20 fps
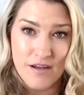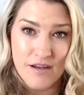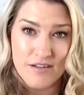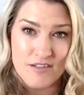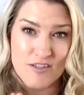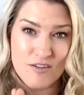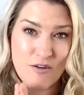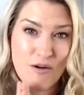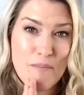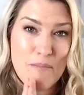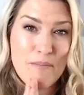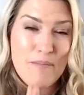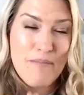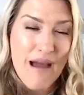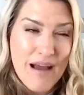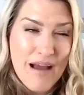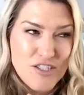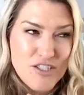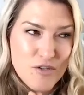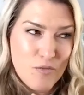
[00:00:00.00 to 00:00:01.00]
So
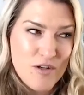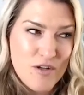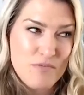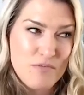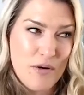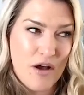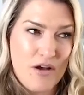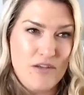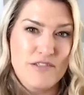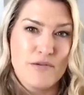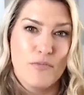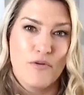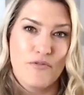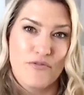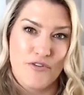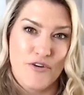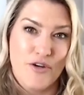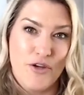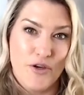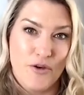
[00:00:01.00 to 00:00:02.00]
imagine what's possible
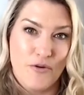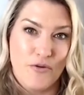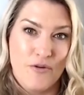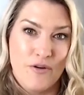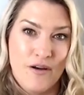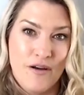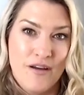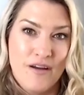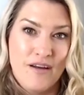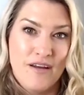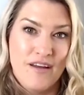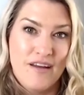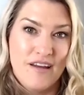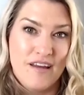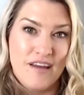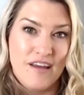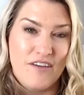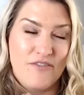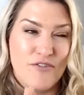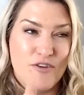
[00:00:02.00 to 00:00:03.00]
for you
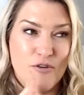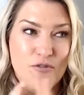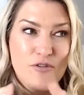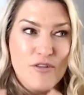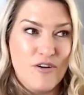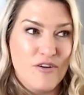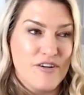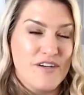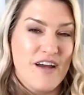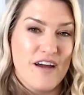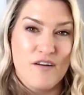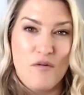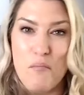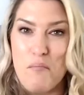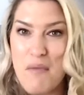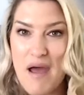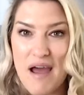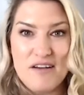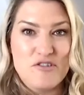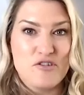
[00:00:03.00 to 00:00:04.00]
if you learned how to
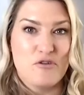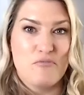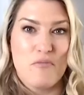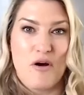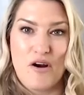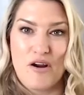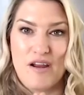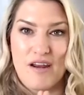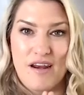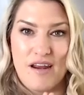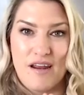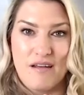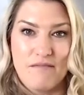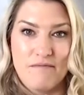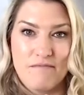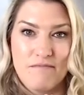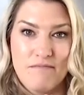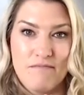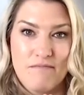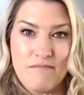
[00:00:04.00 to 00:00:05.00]
master marketing.
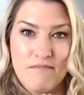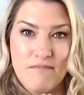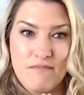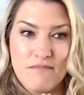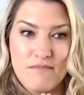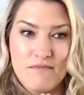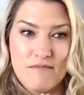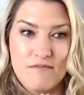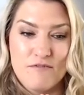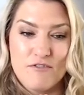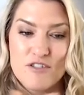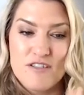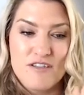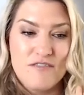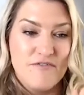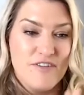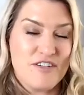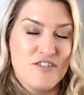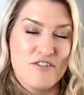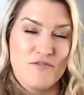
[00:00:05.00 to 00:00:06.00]
Just
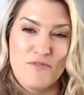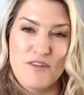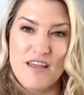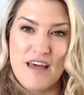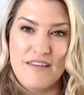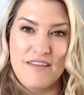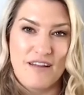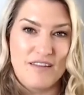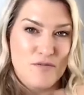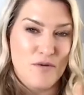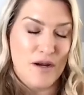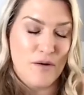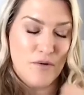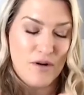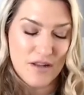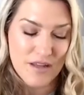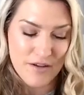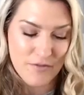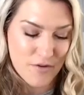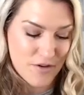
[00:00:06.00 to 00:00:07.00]
envision with that. That's what I want
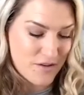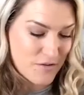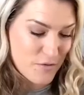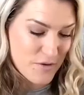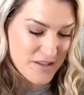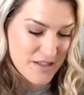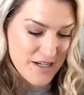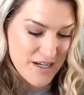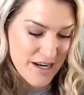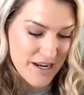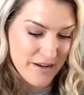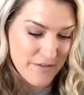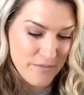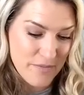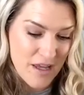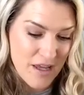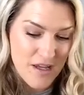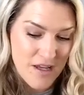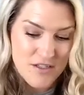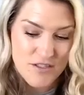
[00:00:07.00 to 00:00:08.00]
to leave you with today.
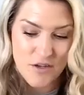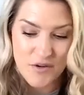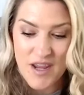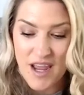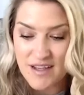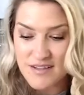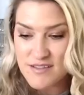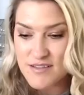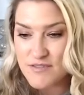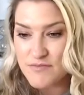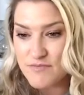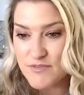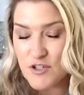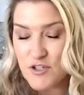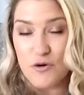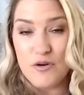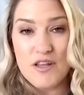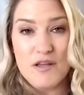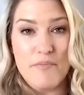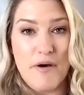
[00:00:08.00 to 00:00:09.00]
So, yes,
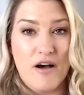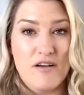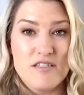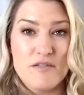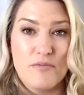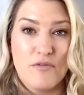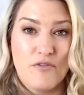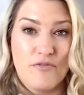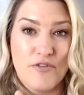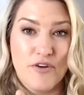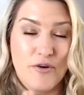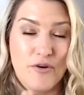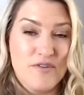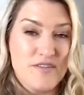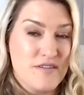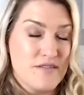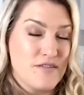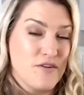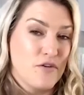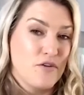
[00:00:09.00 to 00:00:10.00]
totally possible for you
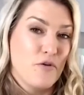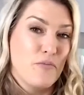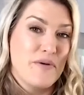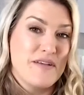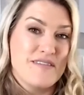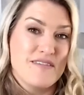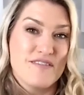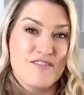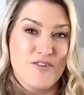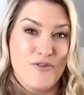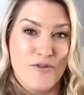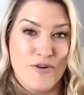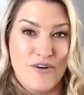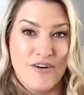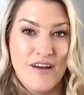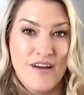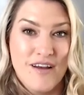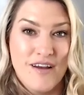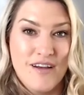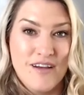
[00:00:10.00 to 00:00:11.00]
as a solo business
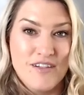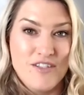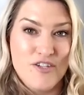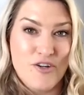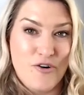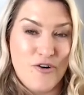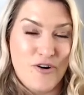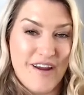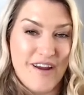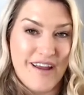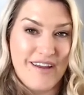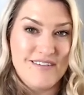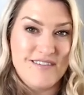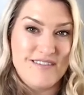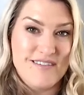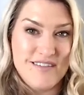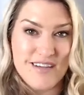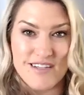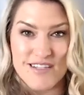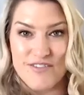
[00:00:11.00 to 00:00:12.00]
owner to create
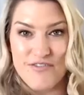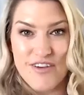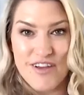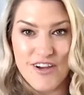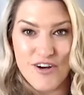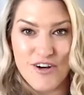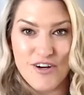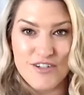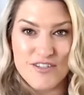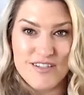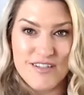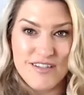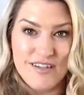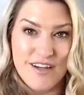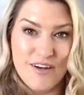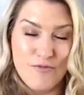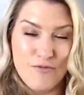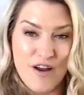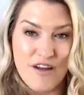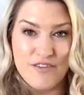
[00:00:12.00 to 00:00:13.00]
six figures
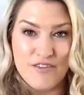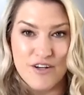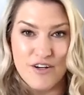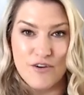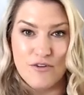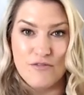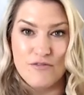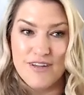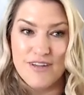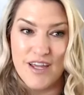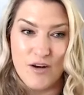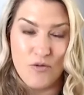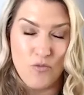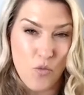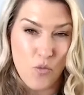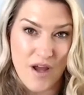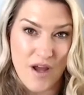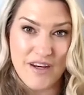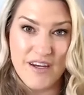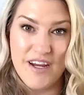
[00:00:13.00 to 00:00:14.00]
in revenue in
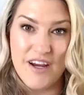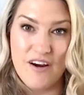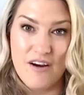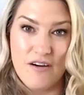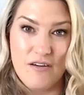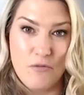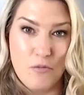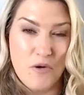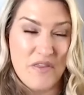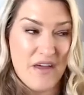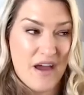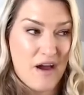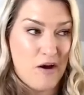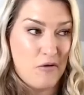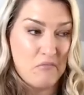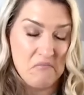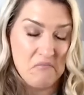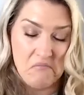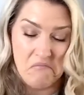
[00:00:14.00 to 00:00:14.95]
one year without